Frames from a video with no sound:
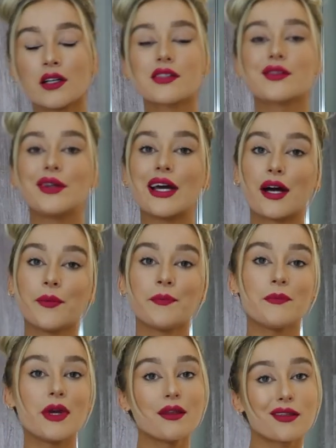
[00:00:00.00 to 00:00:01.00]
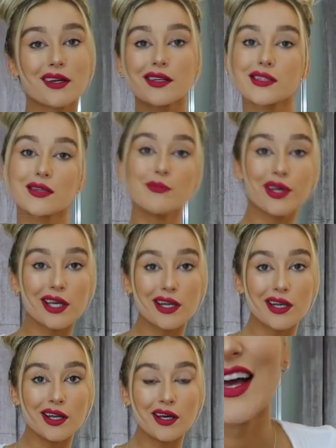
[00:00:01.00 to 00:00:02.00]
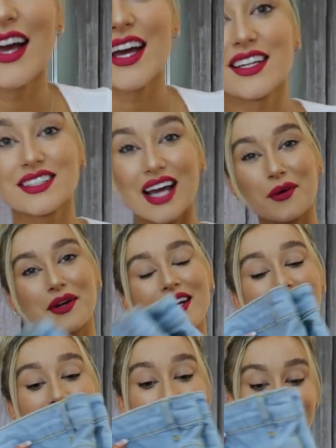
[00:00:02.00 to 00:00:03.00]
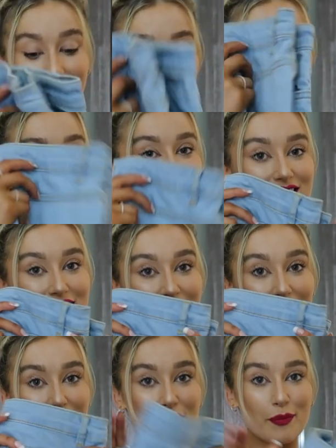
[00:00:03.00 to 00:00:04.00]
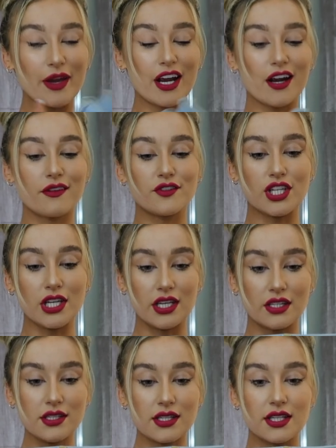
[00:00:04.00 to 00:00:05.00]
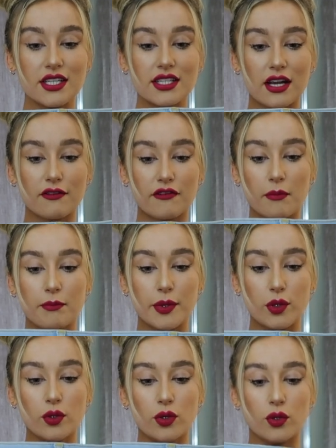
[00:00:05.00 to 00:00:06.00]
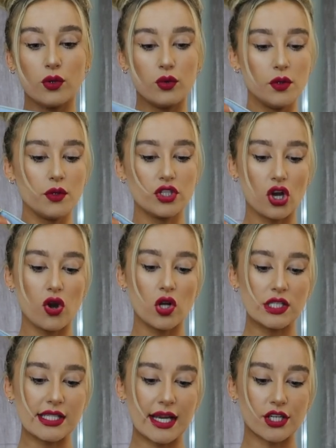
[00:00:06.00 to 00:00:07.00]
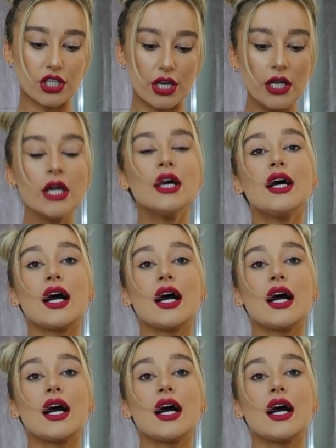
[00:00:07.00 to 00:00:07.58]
So yeah, me thinks the bin. And our next pair of jeans, these are from Boohoo Tall Section.